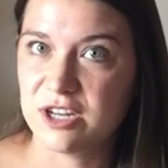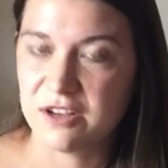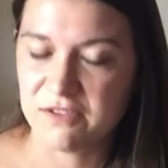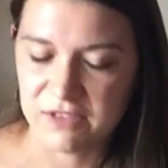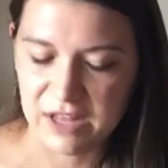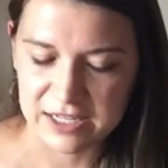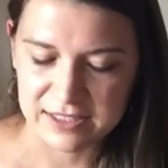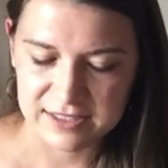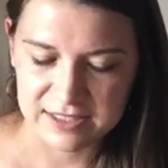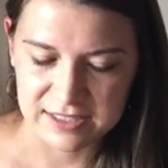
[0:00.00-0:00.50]
of
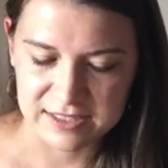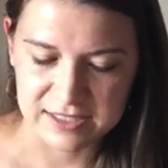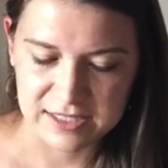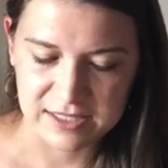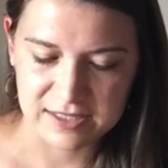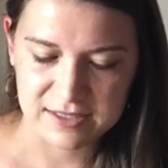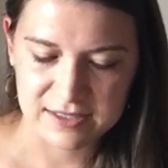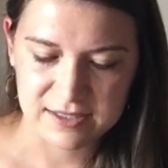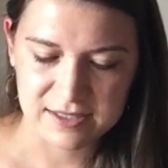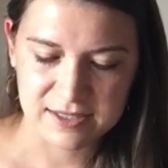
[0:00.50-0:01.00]
that
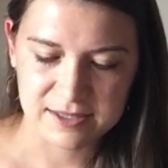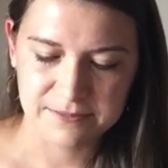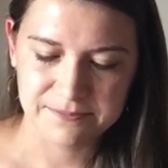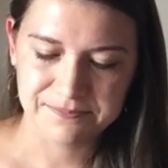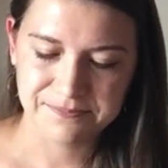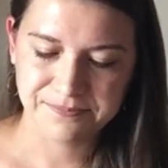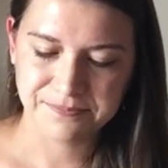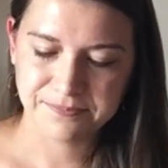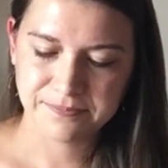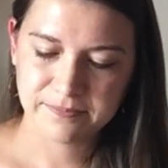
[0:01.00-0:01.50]
sentence?
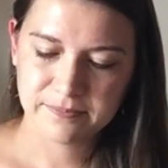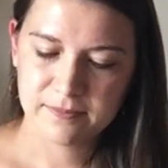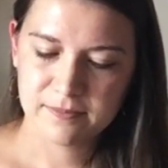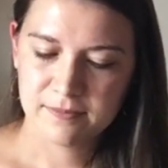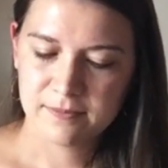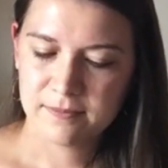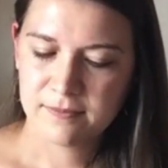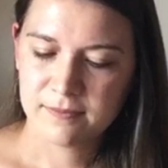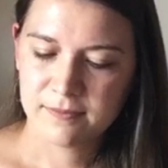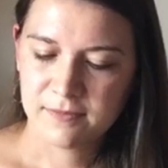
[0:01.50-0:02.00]

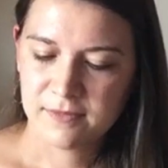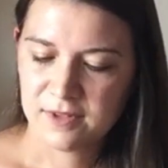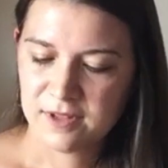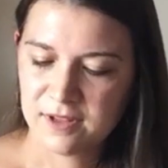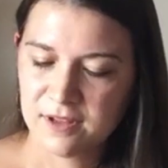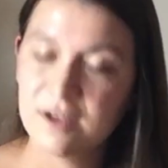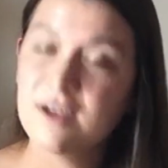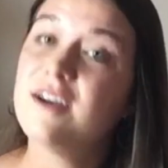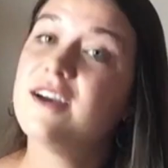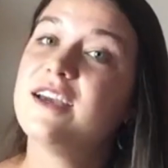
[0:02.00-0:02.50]

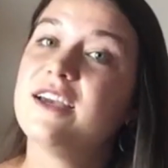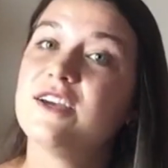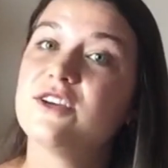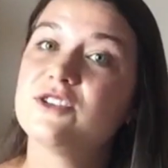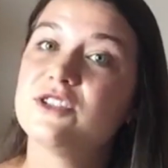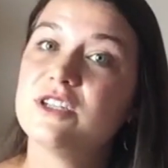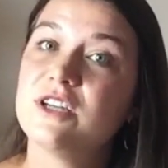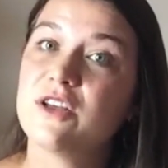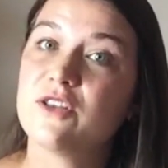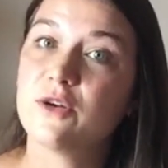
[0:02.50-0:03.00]

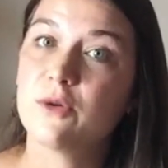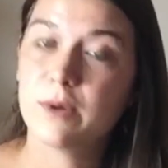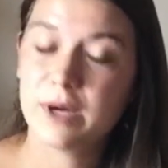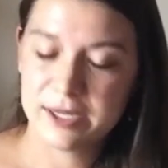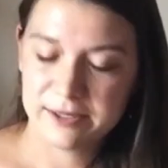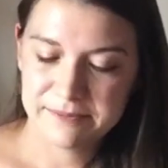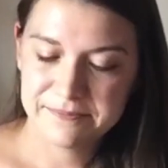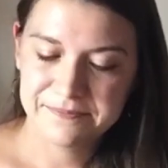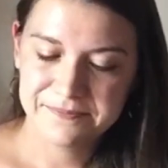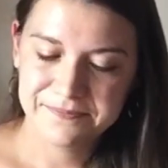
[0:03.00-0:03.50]
Here's another one.